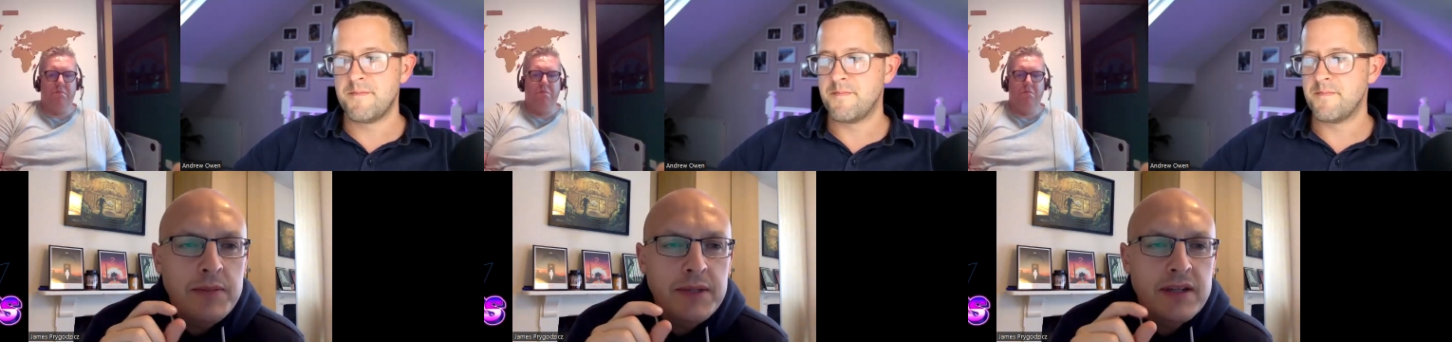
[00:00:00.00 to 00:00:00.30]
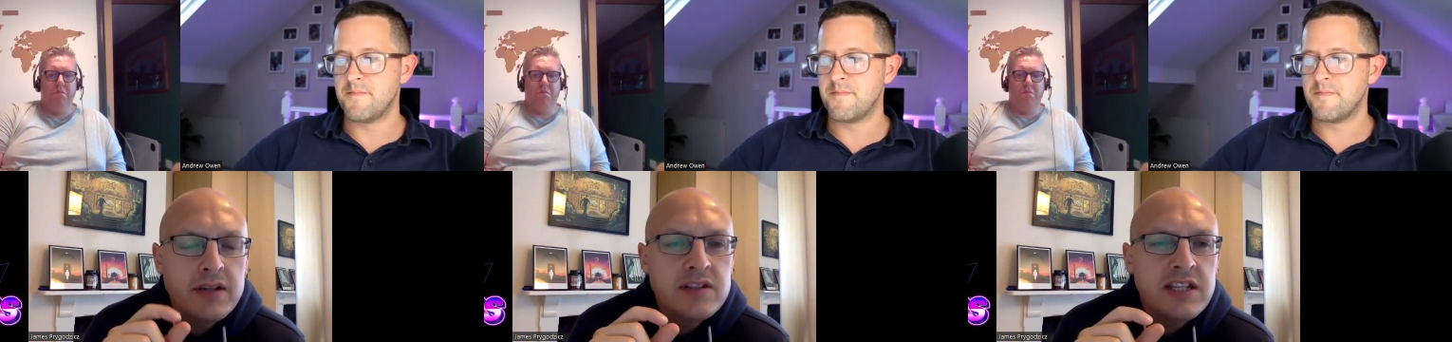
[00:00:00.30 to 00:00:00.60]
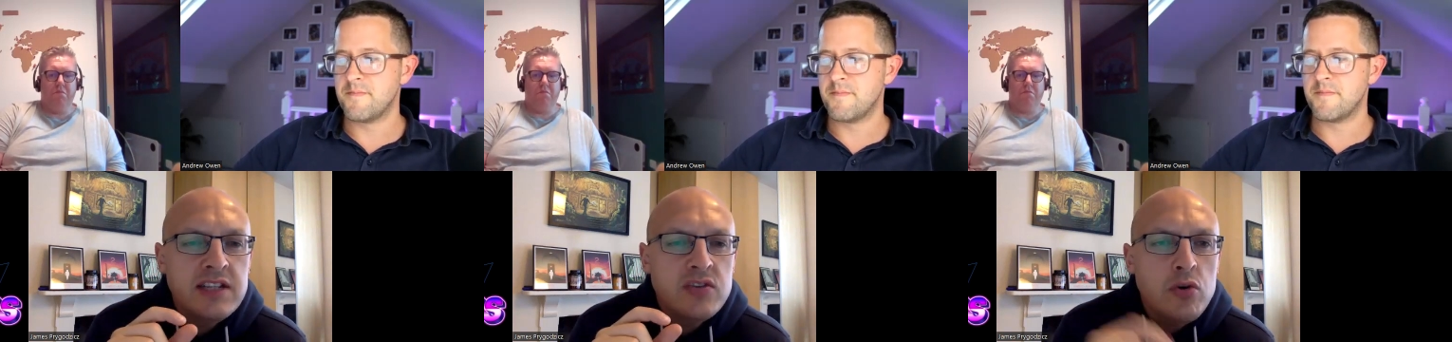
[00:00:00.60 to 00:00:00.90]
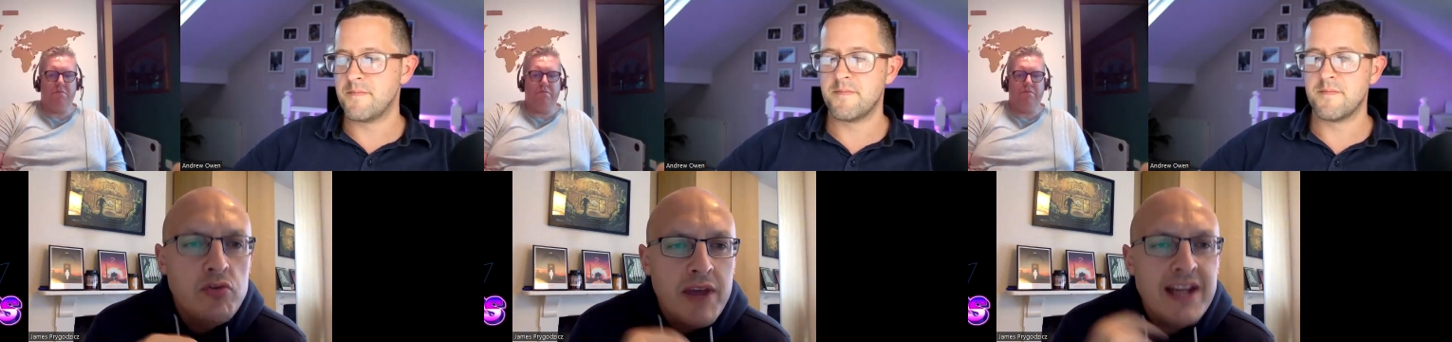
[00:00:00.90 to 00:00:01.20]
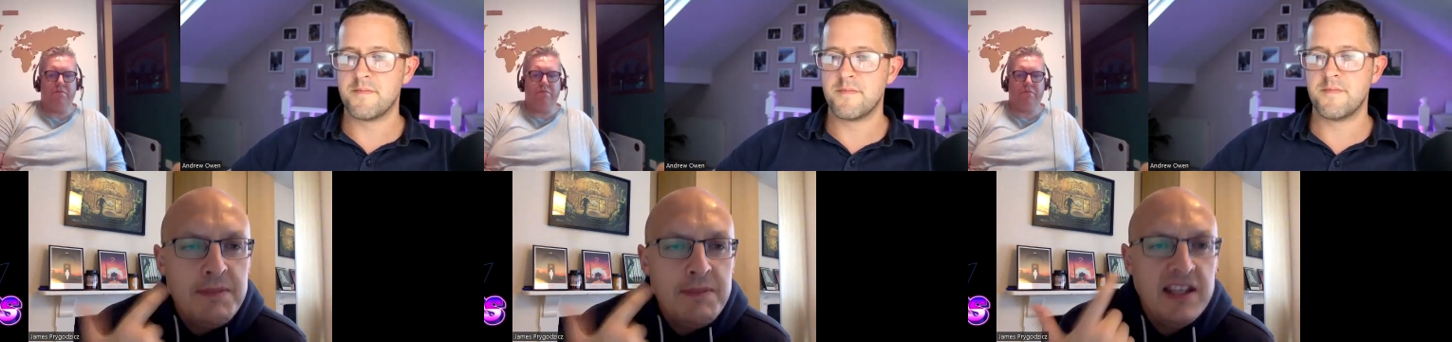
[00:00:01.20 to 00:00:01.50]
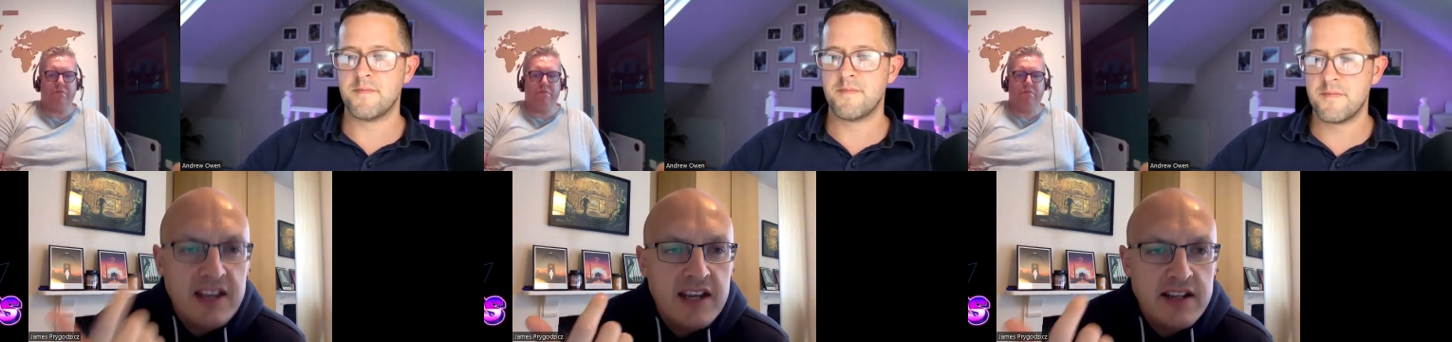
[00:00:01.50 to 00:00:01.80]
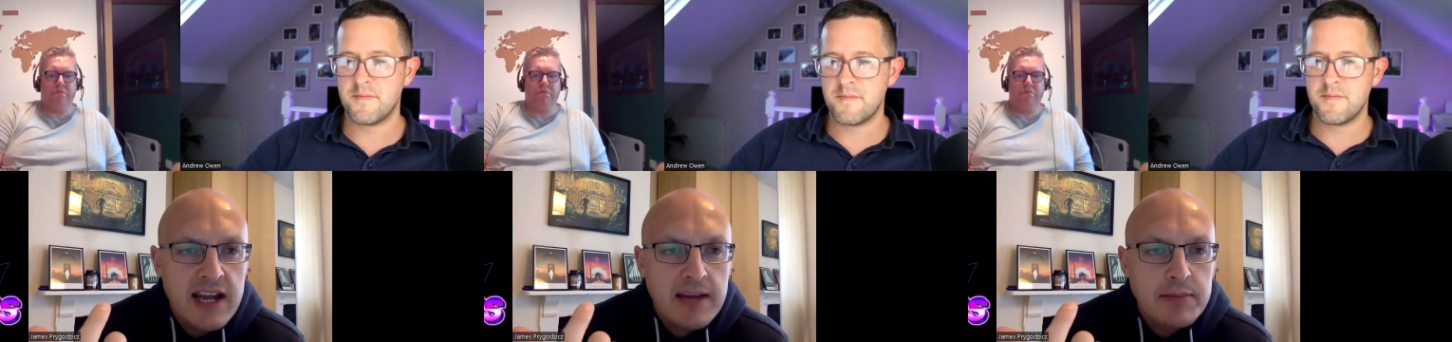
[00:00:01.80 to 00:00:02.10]
Speaker 1: because he's already been
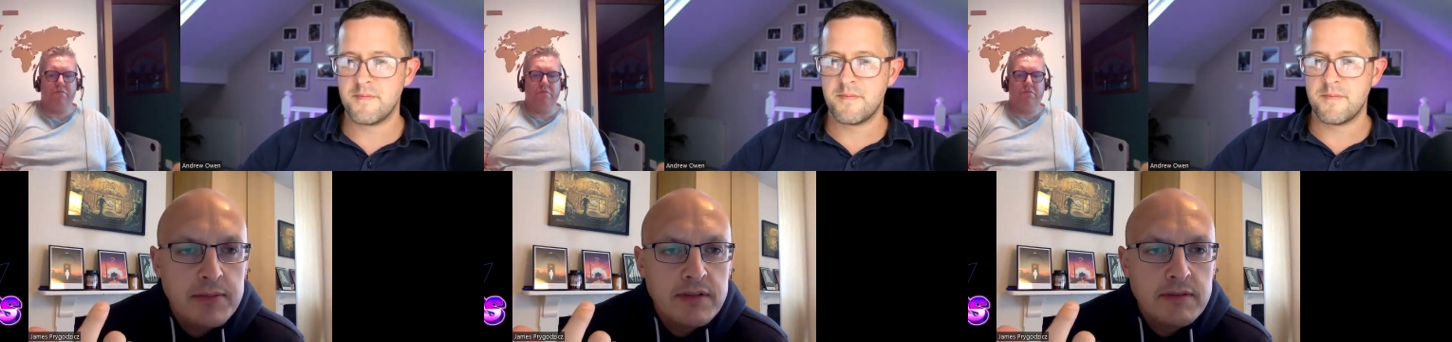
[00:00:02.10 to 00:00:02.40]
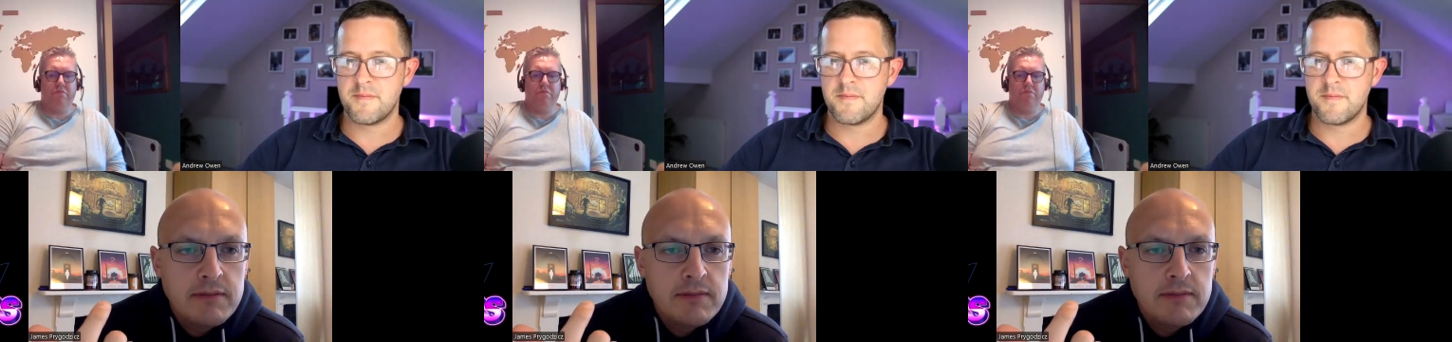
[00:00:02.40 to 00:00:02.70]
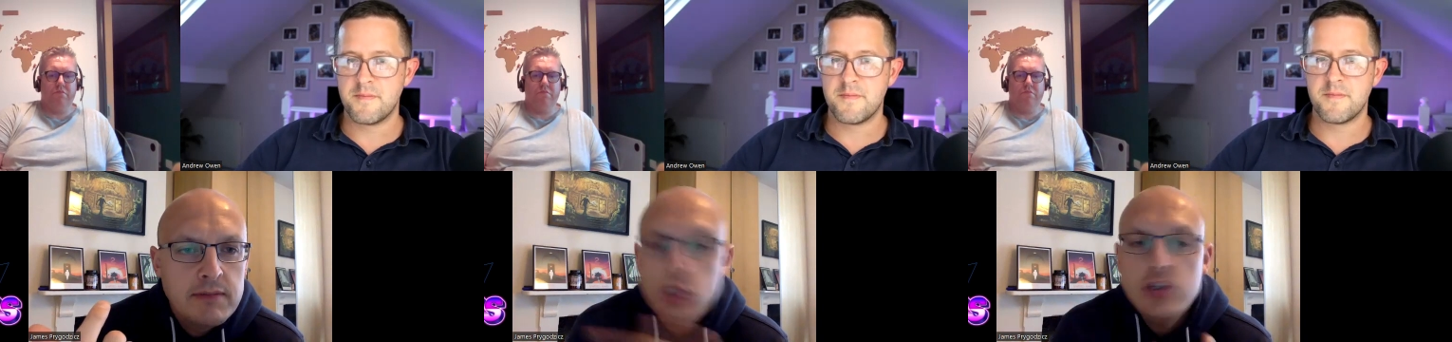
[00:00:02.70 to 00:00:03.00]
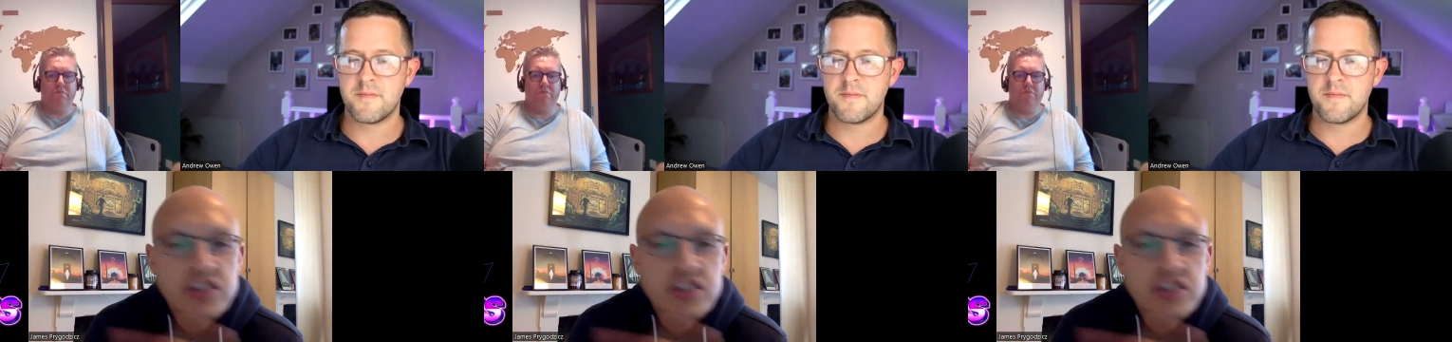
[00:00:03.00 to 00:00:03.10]
kidnapped. You don't